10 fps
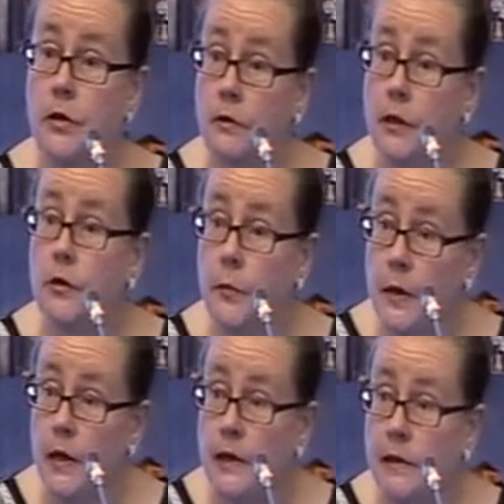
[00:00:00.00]
only to
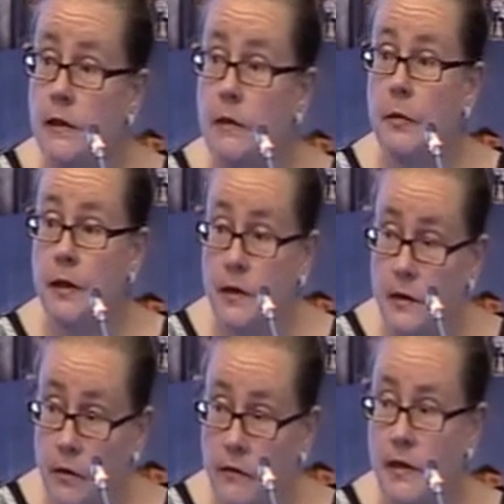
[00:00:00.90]
peace, and peace is
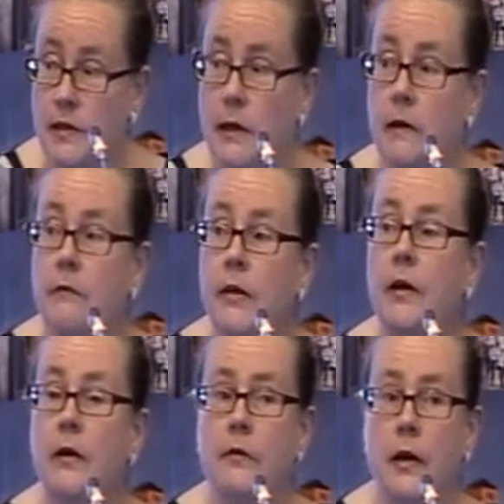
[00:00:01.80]
obviously
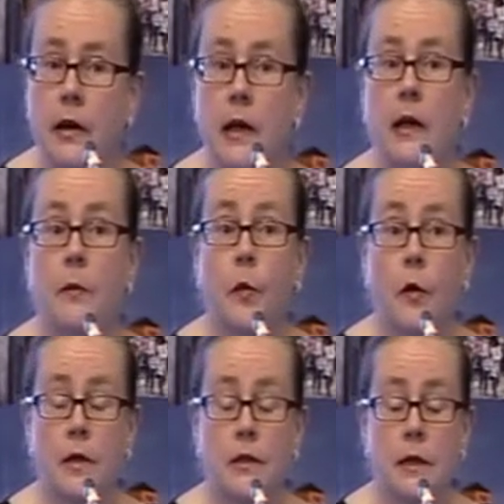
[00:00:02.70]
very, very
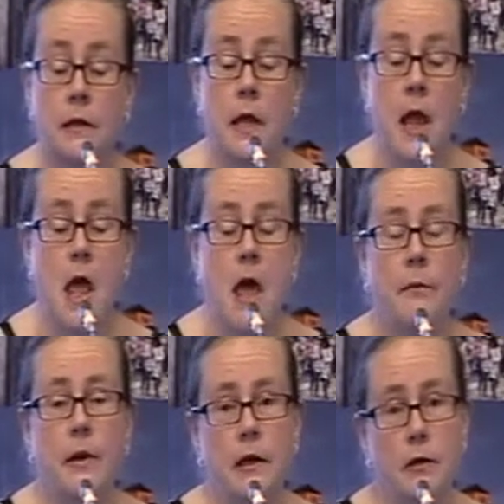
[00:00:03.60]
important,
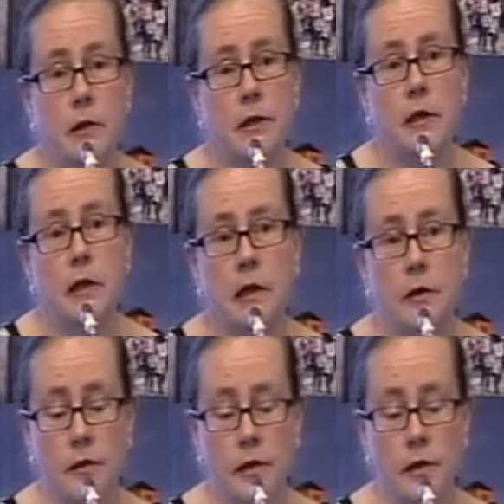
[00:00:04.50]
but it also includes